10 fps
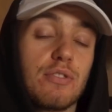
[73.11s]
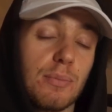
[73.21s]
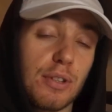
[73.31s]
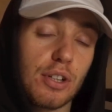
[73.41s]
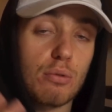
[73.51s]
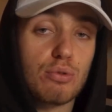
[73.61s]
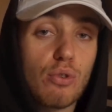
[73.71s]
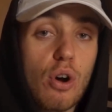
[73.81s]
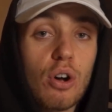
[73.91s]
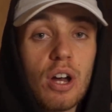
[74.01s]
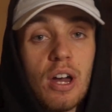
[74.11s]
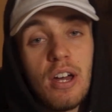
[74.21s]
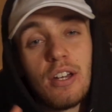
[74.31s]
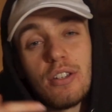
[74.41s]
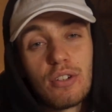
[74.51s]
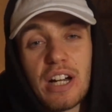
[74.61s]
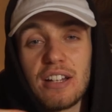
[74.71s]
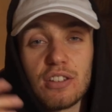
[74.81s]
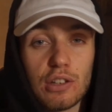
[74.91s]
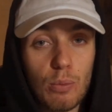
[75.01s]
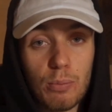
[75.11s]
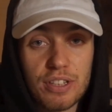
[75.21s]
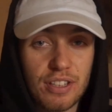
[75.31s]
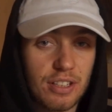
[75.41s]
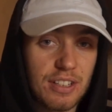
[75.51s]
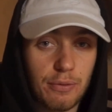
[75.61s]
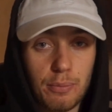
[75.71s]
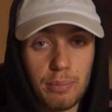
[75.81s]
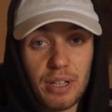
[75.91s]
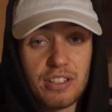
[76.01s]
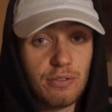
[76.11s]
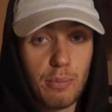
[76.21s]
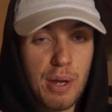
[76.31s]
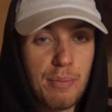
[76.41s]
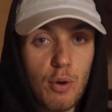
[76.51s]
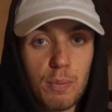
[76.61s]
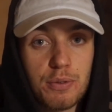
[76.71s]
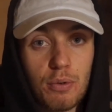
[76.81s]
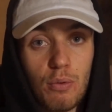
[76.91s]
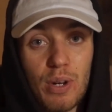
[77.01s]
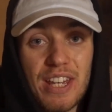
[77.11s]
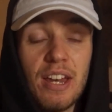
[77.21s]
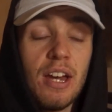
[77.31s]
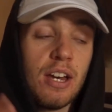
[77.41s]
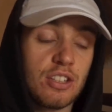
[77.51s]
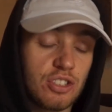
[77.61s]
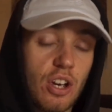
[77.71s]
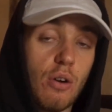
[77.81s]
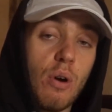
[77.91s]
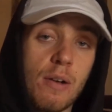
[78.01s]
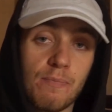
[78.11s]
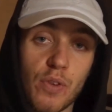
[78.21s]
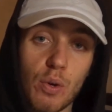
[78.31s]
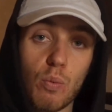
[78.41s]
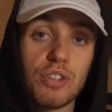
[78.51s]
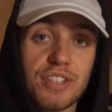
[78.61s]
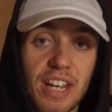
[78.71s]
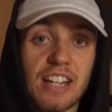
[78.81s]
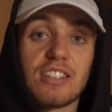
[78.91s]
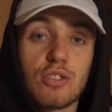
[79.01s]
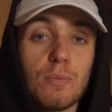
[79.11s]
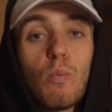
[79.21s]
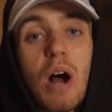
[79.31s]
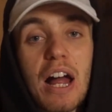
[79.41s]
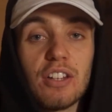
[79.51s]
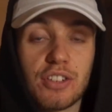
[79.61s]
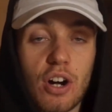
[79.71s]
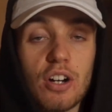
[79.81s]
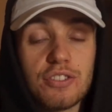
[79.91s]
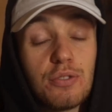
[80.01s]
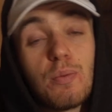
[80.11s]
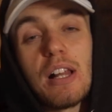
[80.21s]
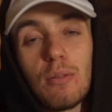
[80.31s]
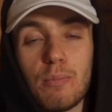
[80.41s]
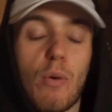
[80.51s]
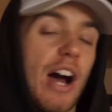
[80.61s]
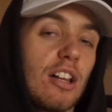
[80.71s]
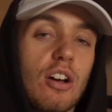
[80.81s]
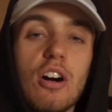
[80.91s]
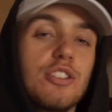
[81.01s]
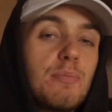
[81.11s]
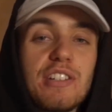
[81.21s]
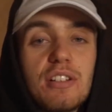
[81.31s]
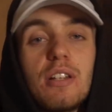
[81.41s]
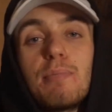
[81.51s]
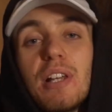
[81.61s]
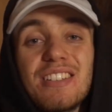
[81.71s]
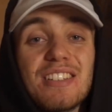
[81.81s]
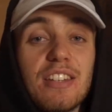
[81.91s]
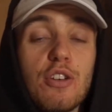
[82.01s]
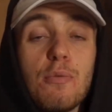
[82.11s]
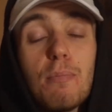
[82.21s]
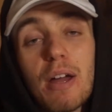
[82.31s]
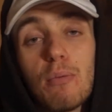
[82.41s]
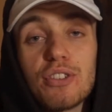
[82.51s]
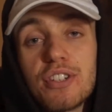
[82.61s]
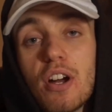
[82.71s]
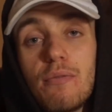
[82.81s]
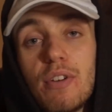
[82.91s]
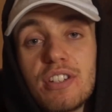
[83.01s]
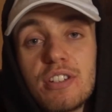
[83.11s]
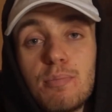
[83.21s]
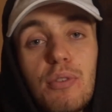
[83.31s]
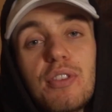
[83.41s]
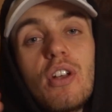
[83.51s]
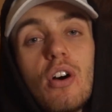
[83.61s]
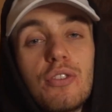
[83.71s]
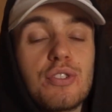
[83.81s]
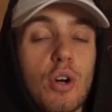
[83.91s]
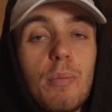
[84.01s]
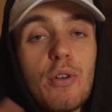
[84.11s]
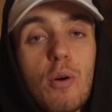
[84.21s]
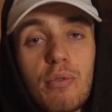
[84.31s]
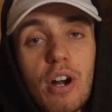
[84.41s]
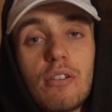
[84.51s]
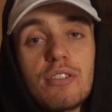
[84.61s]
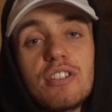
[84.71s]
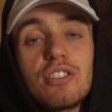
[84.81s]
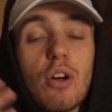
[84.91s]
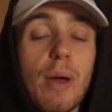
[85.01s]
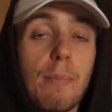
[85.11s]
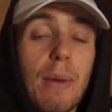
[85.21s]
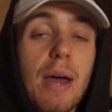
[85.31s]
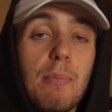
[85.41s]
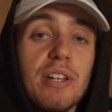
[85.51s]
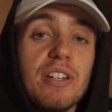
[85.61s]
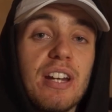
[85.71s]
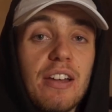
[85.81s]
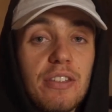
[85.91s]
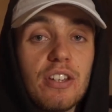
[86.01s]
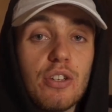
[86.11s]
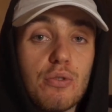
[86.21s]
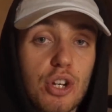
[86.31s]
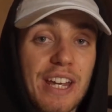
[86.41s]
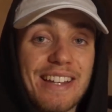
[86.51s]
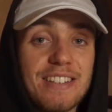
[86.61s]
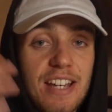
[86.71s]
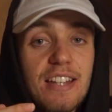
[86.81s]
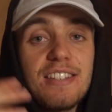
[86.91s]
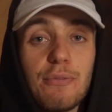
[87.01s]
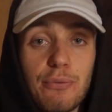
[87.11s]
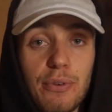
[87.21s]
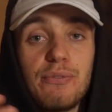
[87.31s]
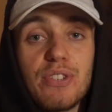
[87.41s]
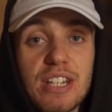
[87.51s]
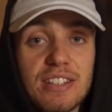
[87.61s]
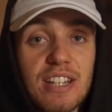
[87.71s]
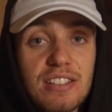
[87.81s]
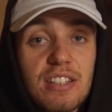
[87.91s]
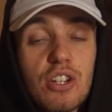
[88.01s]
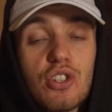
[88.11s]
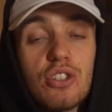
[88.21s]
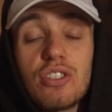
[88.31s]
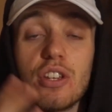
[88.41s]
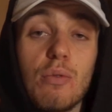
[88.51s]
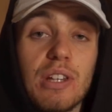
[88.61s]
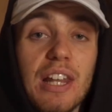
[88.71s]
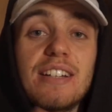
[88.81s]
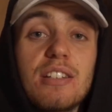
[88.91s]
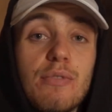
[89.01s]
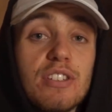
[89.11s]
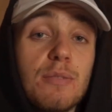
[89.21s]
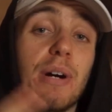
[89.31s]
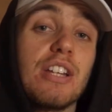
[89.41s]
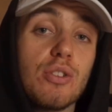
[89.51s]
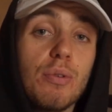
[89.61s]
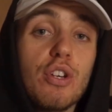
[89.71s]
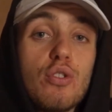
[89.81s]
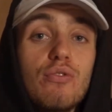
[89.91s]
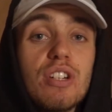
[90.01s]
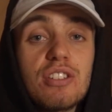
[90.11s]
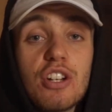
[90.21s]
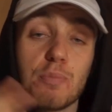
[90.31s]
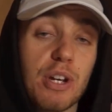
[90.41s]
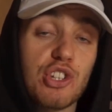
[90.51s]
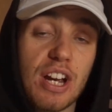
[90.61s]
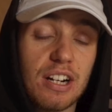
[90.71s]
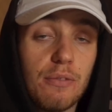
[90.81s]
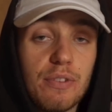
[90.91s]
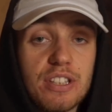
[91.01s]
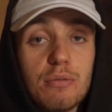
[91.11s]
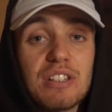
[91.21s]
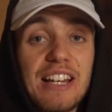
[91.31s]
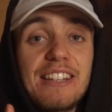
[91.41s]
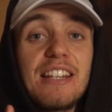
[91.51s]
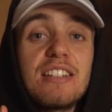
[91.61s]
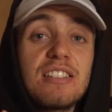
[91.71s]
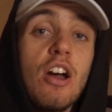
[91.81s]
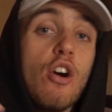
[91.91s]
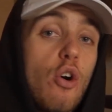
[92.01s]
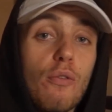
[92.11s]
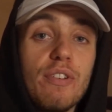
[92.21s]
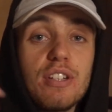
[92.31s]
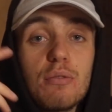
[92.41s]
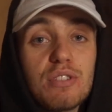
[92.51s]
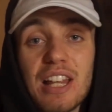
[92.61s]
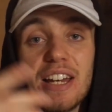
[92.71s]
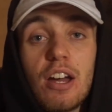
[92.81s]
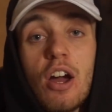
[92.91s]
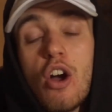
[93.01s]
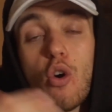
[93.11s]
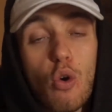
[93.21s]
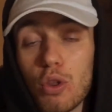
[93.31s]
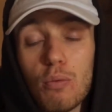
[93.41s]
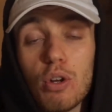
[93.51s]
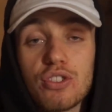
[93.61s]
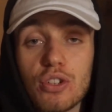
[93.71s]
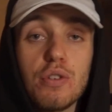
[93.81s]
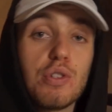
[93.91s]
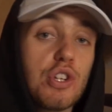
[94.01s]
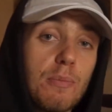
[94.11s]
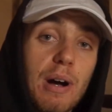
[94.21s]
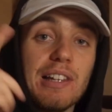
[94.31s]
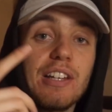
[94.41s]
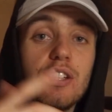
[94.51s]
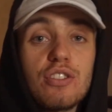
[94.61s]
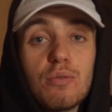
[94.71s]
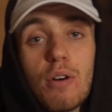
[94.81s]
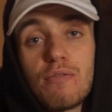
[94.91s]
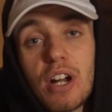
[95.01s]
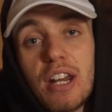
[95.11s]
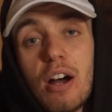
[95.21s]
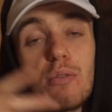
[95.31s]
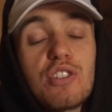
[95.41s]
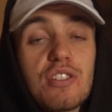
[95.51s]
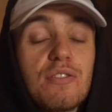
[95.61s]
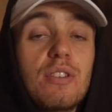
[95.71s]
something goes wrong, you're kind of lumbered in a different place for maybe up to a week. So you want to get some wild cards as well. Wild cards, basically places that you might want to go and visit, but they're not top of your priority. So in my opinion, I think you should get 10 to 15 destinations that you would like to visit by doing your research, by checking out videos like this, or videos like other ones on YouTube. I'll link you to one right now, which is